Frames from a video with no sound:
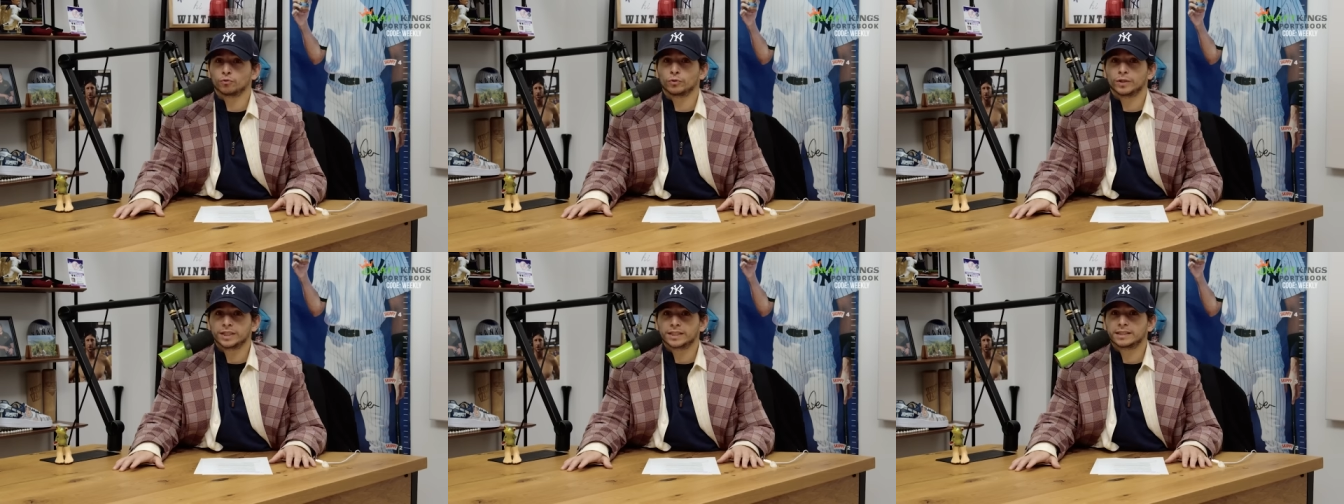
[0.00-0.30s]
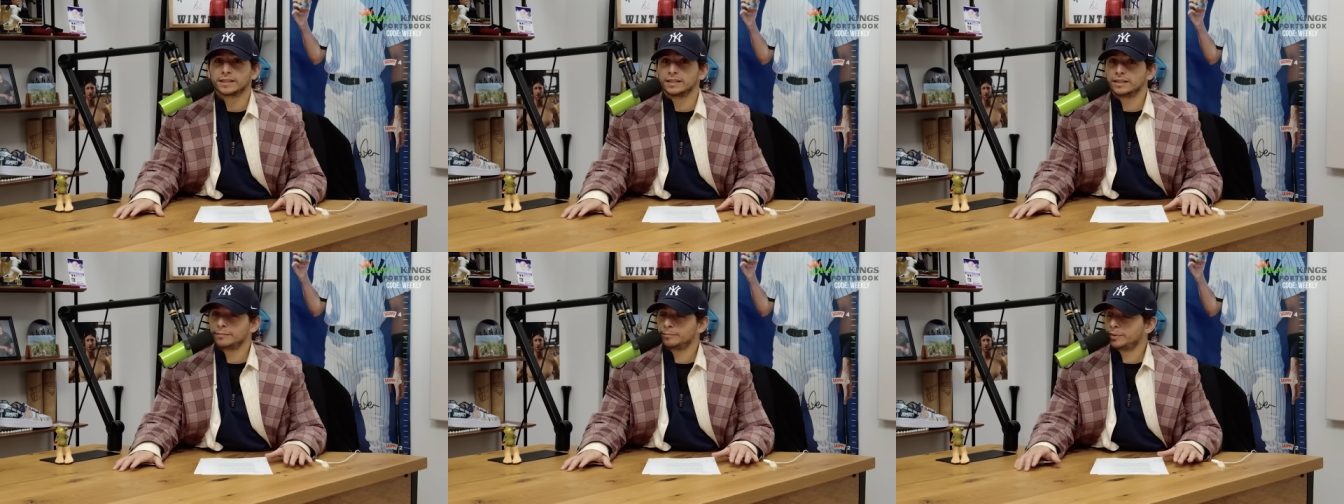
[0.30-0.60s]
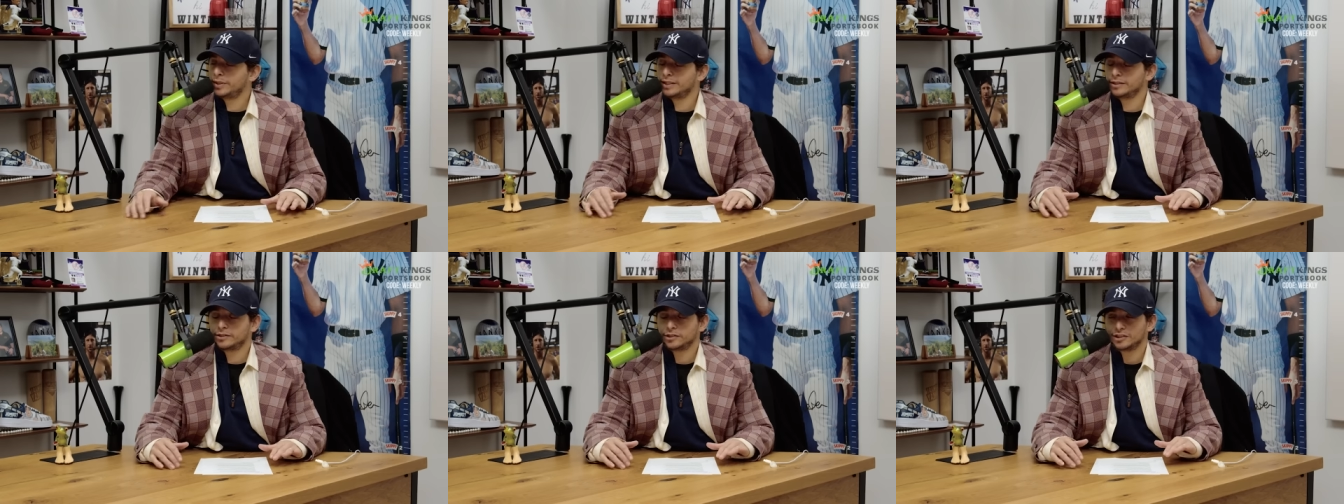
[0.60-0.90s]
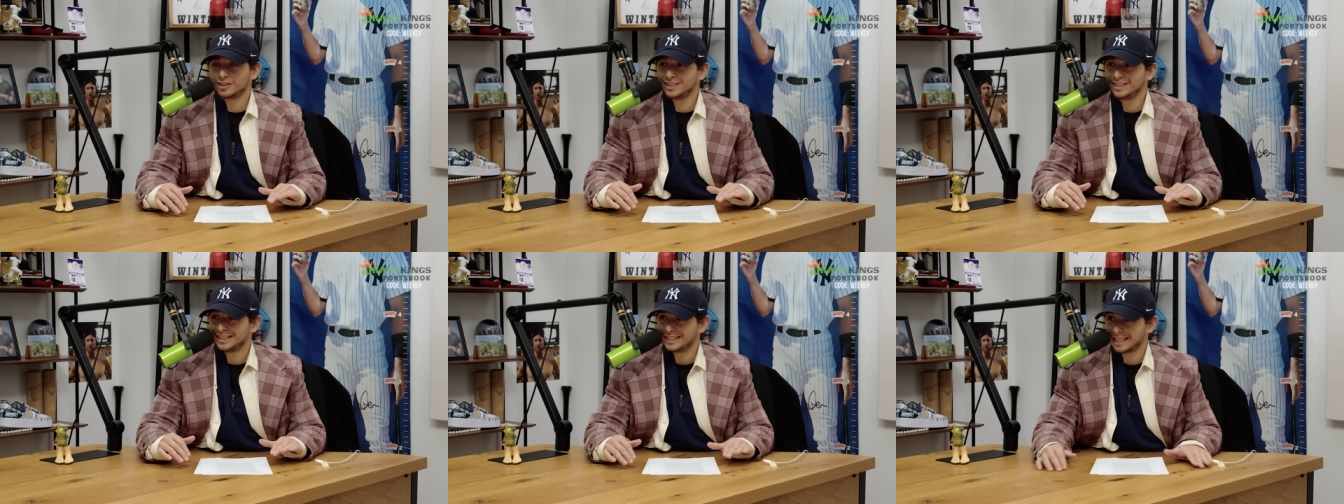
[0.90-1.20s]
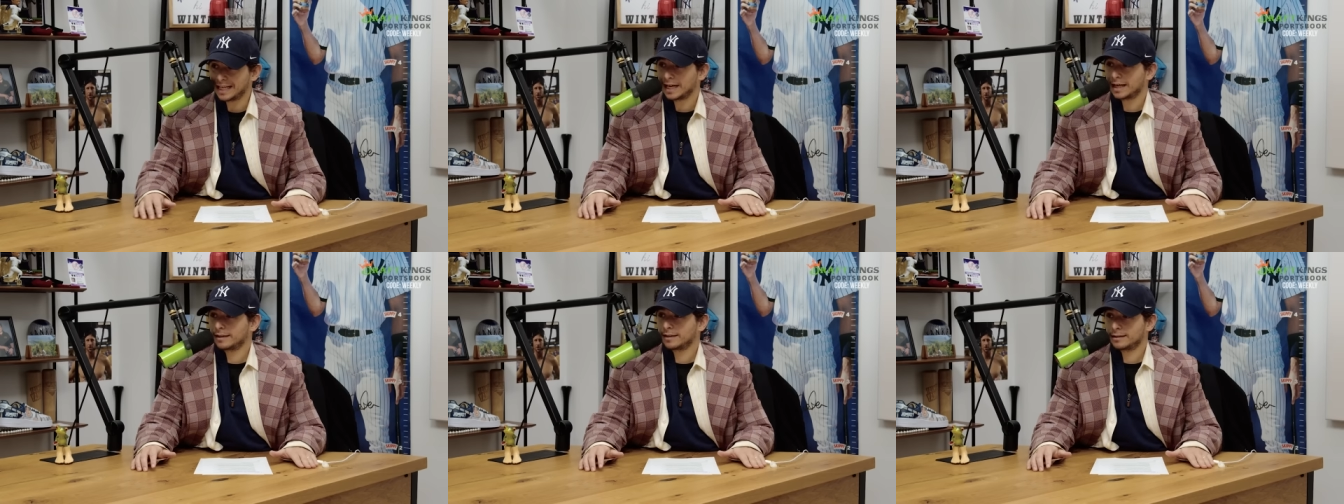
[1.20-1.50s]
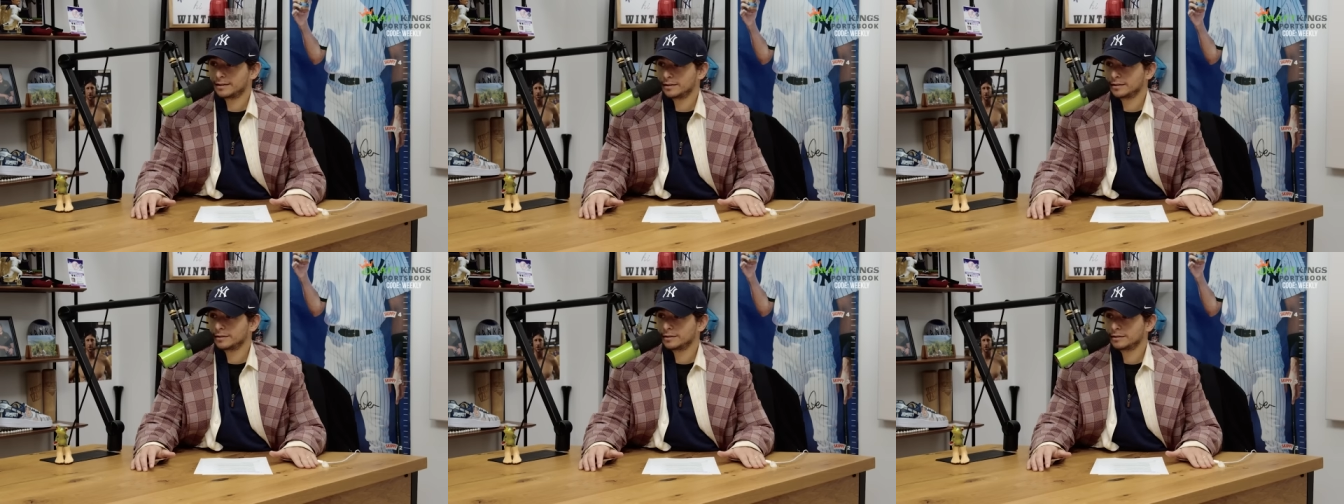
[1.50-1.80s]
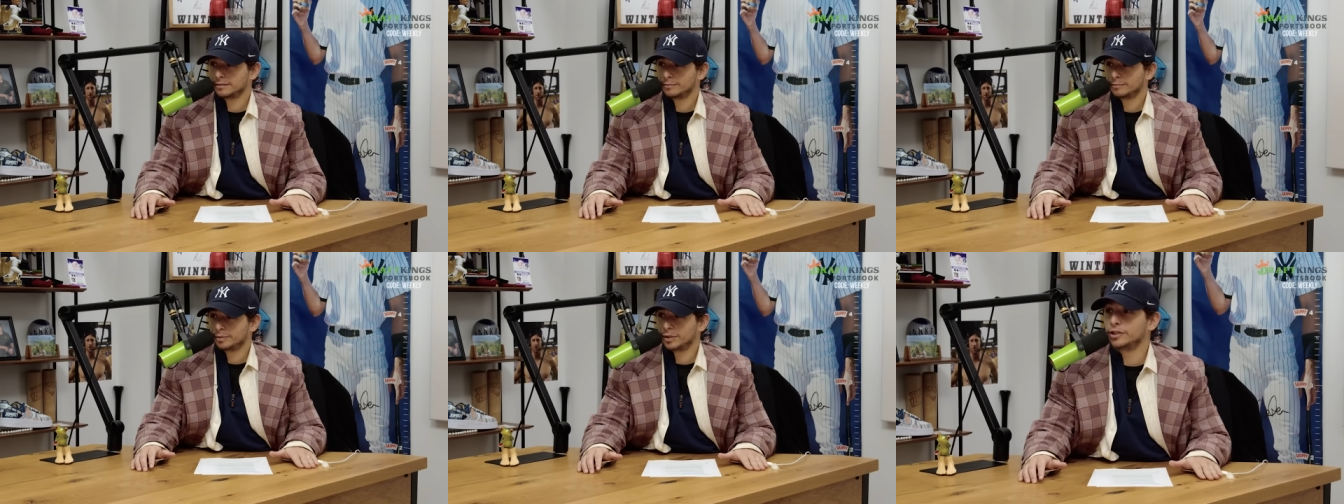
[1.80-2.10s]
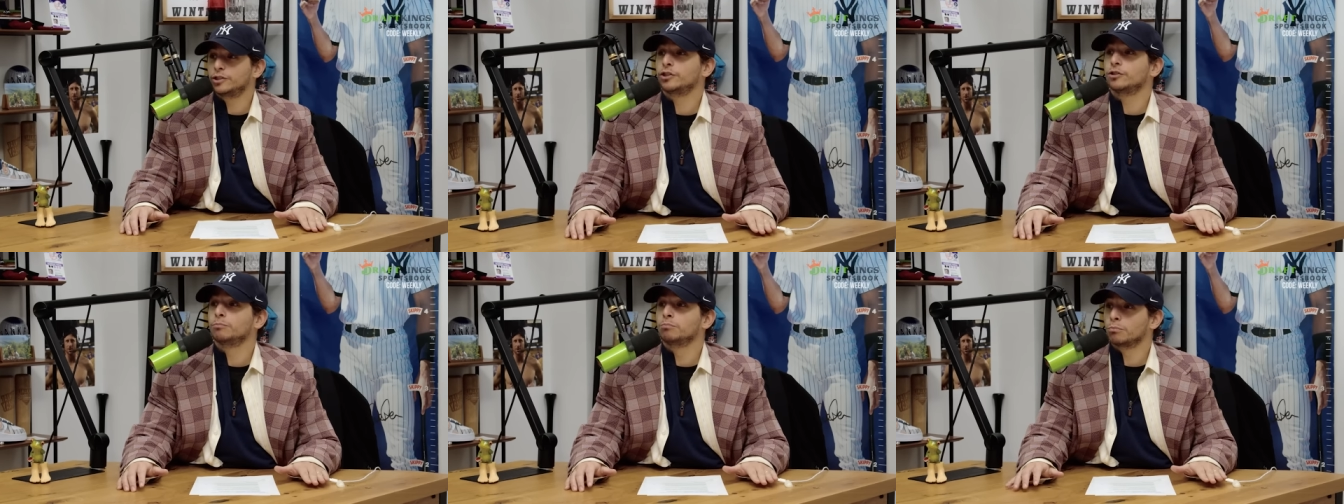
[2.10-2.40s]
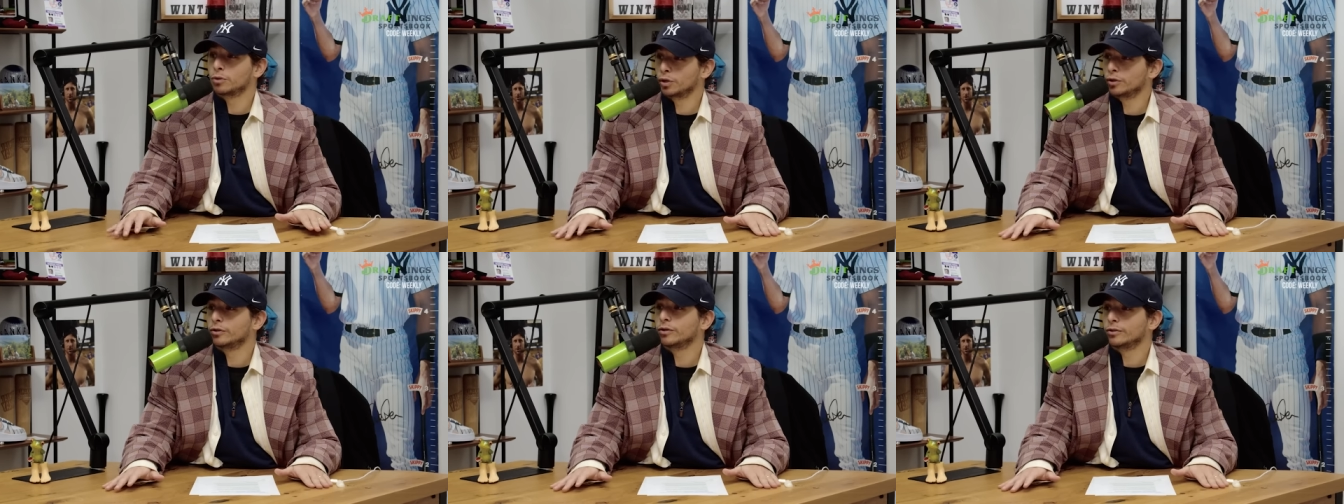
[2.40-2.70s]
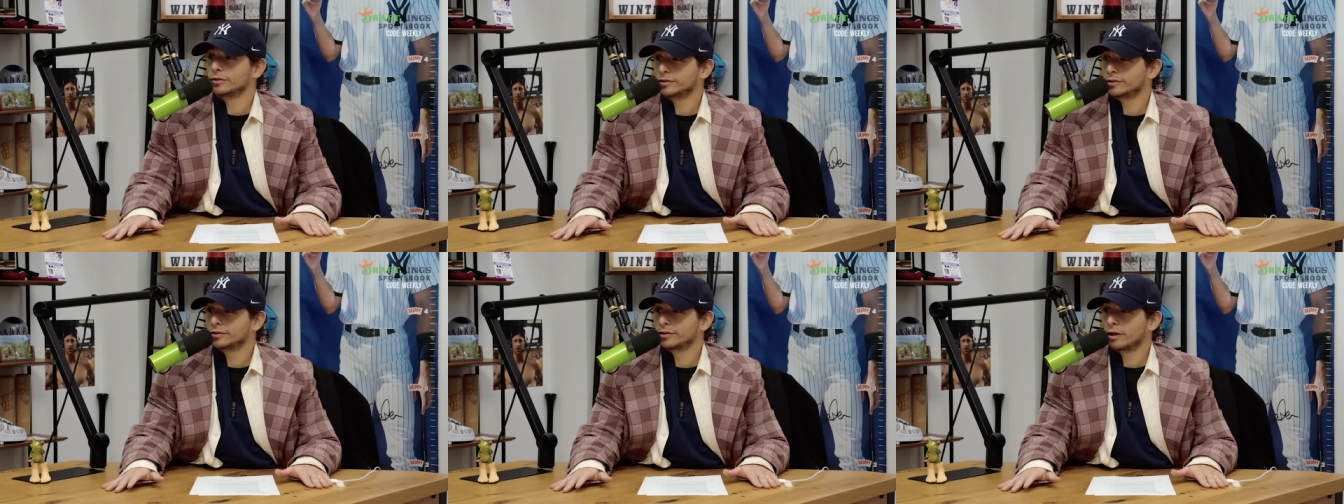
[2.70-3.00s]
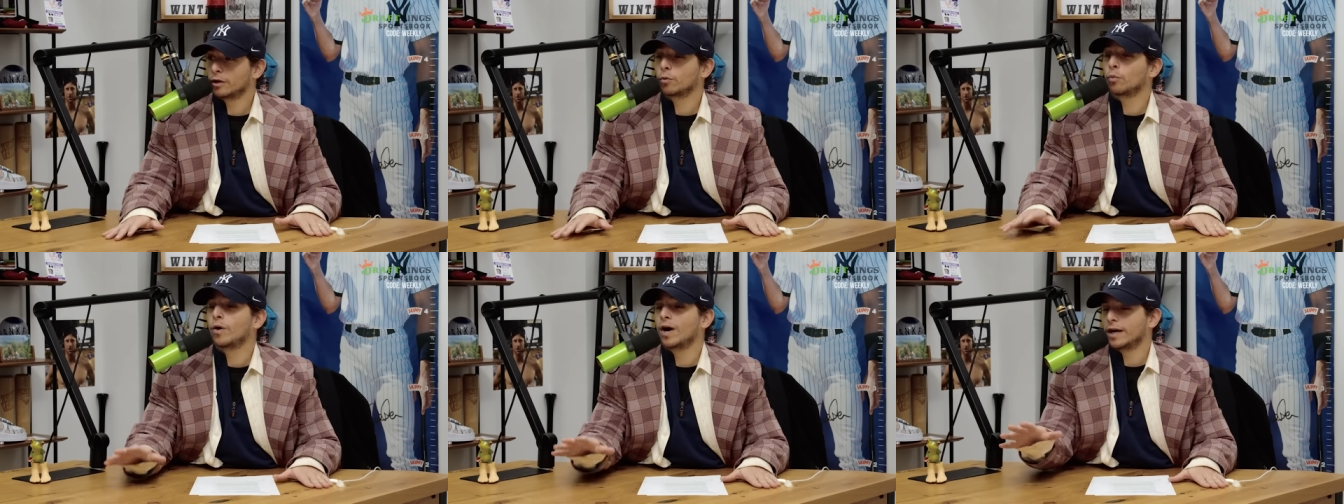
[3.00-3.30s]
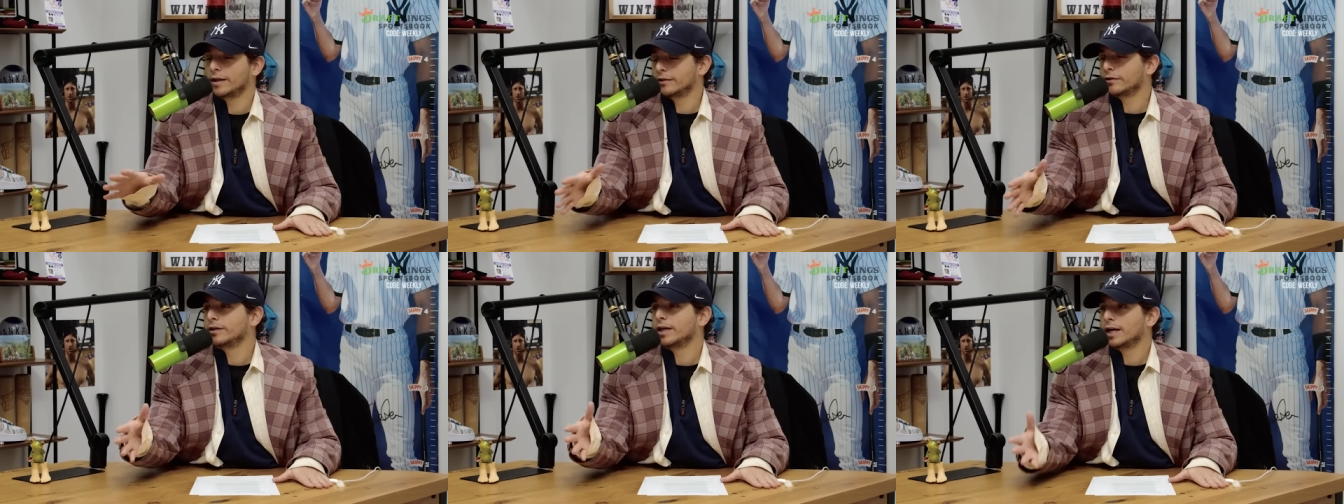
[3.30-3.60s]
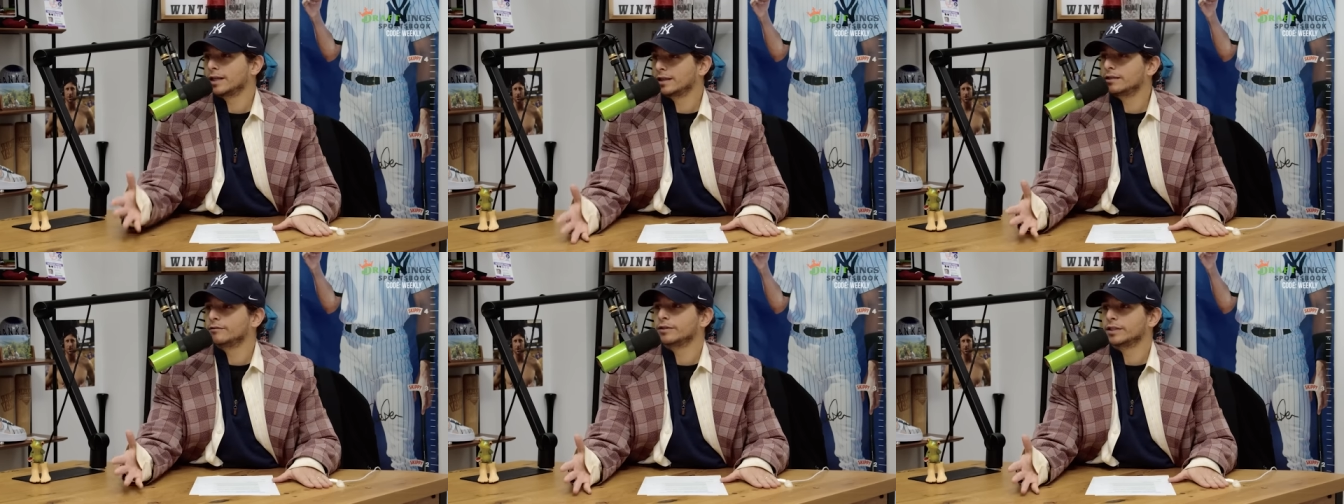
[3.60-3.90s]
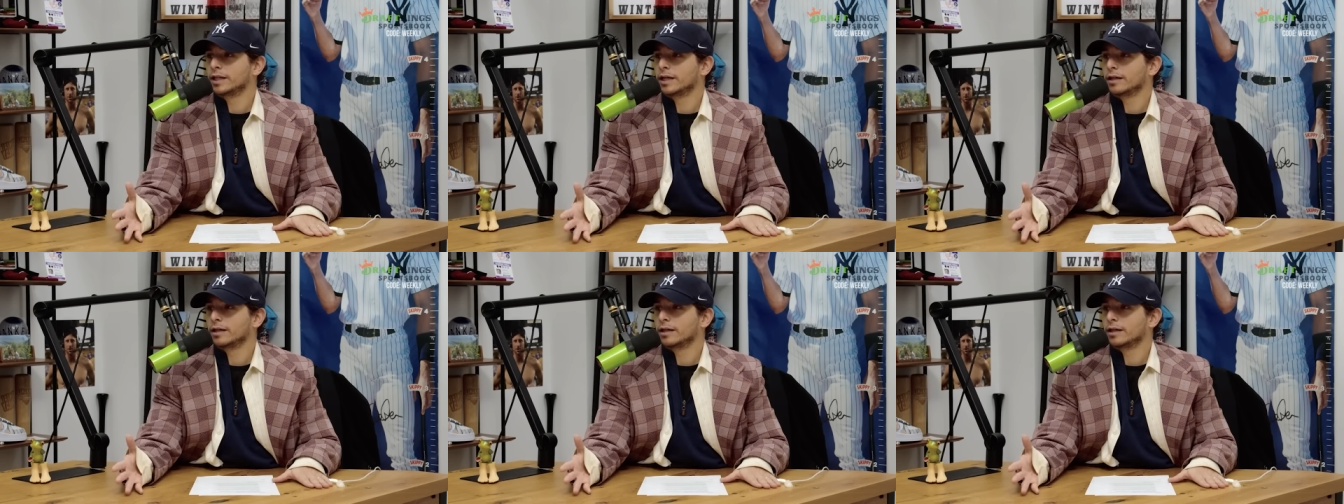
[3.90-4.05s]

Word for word: Strictly pigeon deaths. Pigeon murders are why they're not living